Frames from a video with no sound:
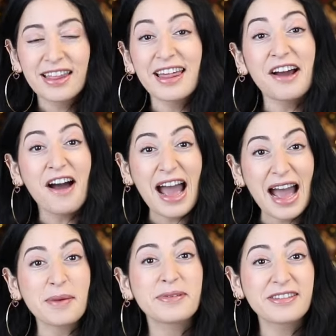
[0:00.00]
They are
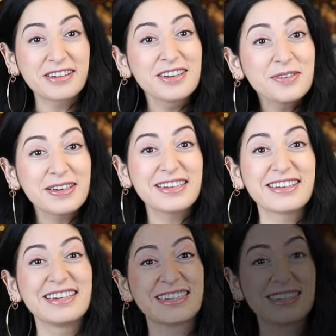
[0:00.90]
absolutely
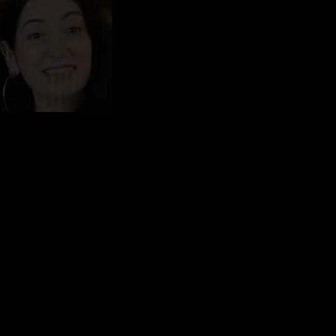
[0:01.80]
delicious.